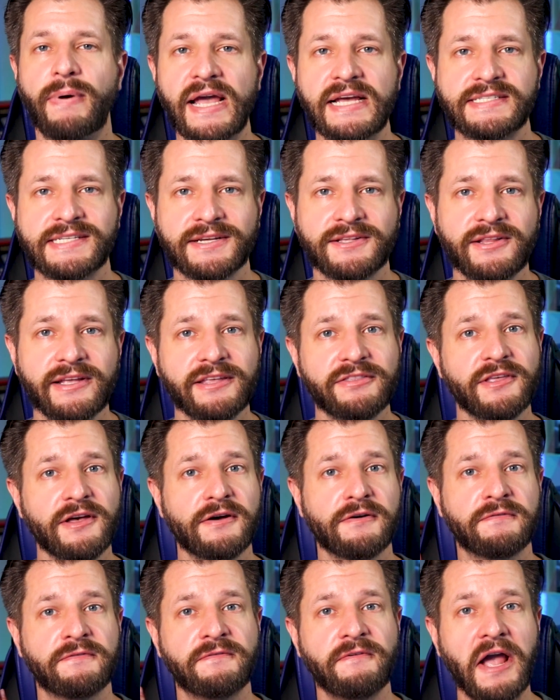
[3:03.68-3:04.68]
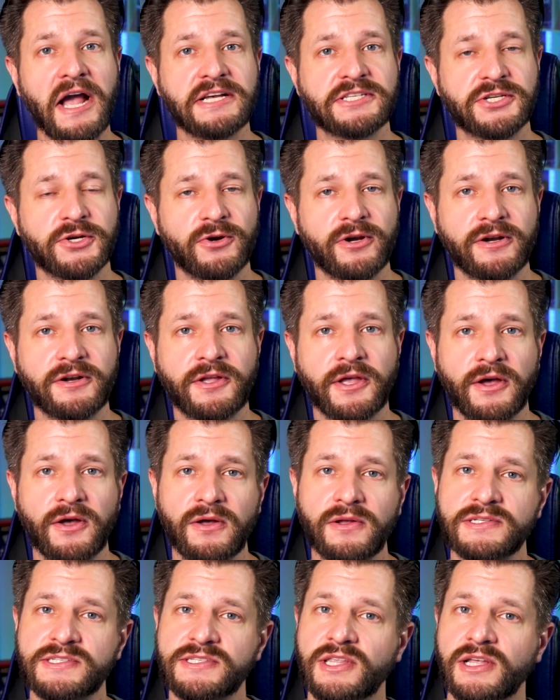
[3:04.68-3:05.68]
Basically, the faster it
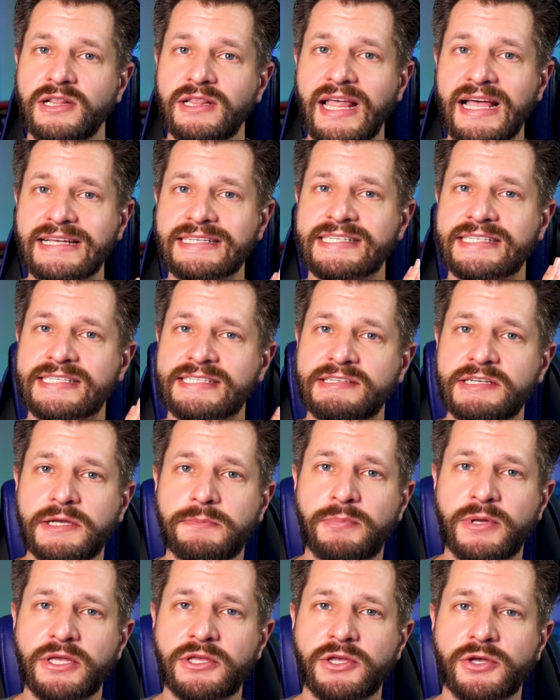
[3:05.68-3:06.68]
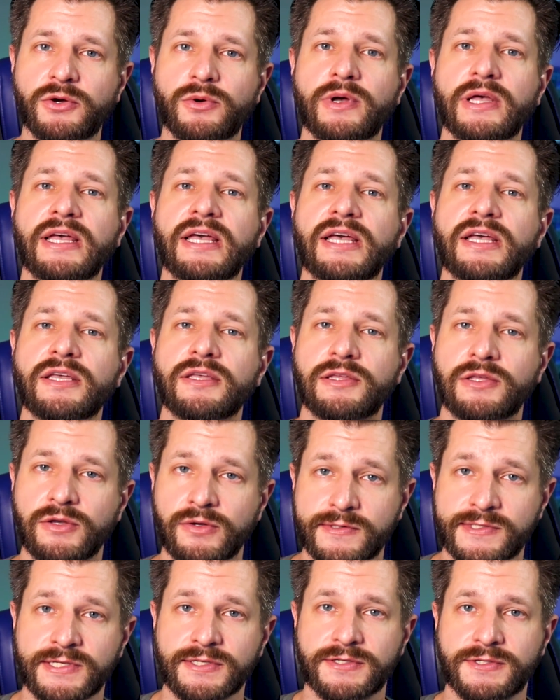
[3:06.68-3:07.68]
encodes, the less CPU it
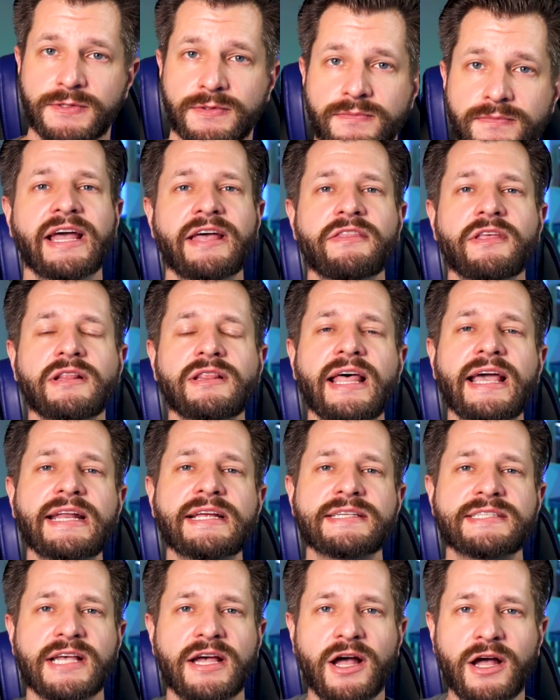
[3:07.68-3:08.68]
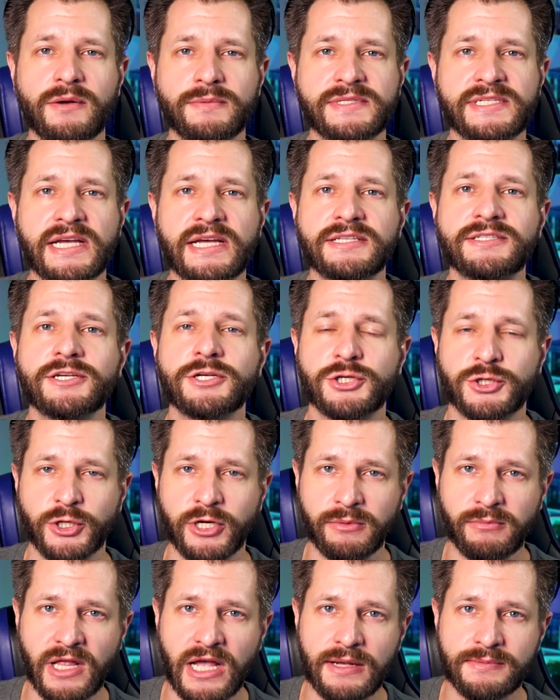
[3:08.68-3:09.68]
uses. In the latest update to
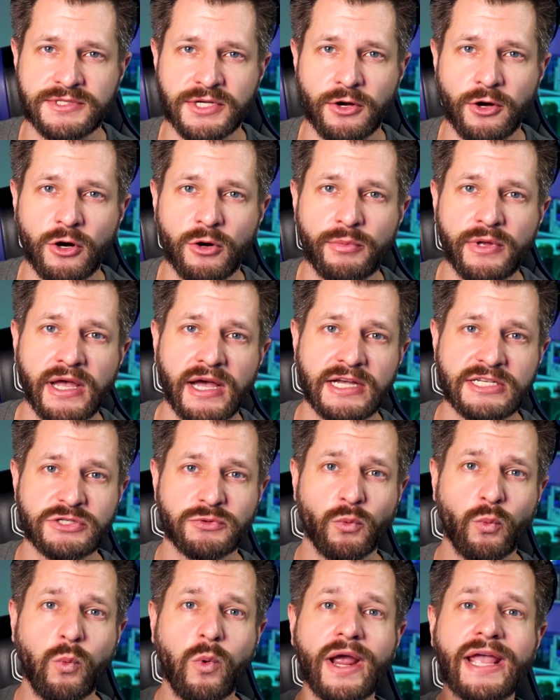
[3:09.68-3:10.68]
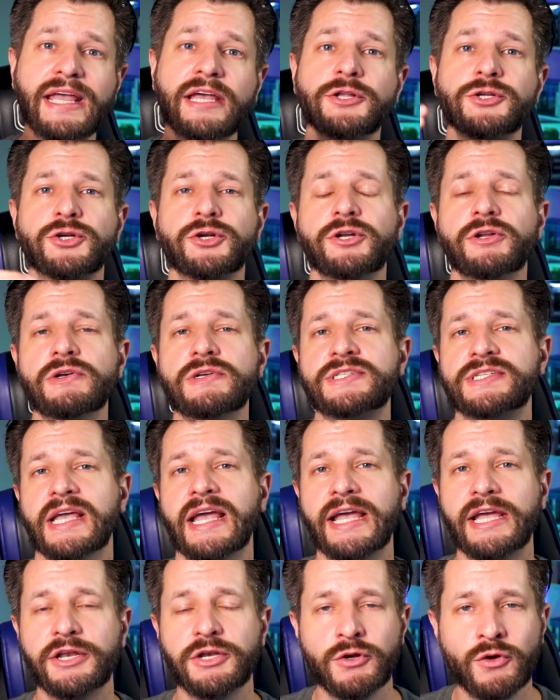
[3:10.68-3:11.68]
Streamlabs OBS, we introduced
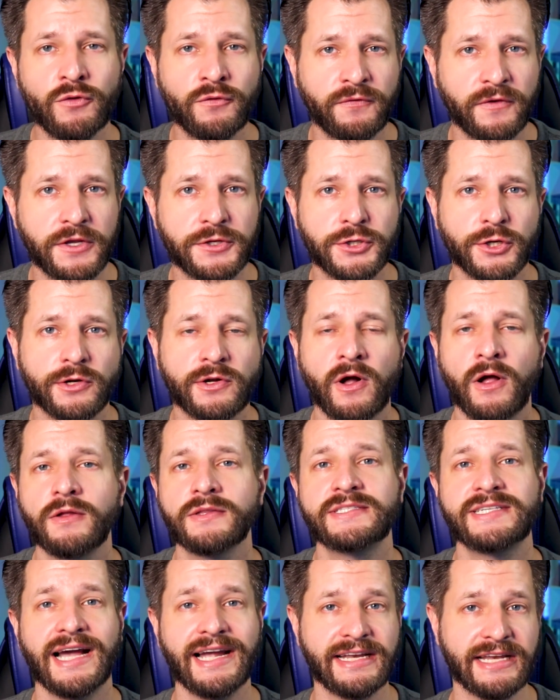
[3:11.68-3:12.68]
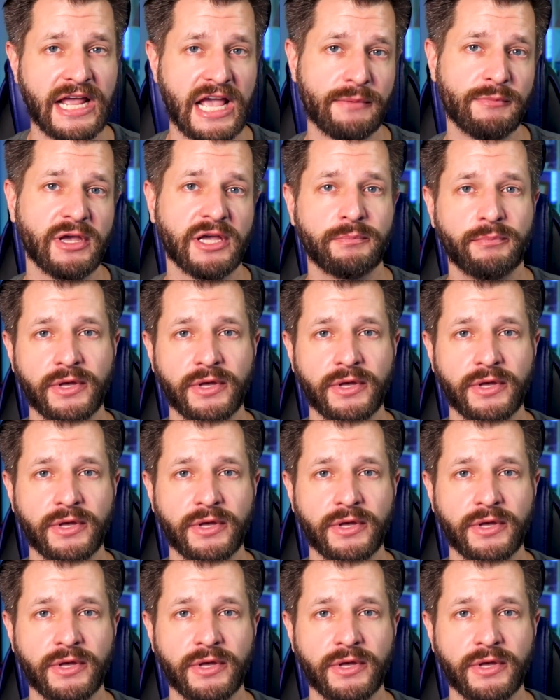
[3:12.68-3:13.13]
a new feature called Dynamic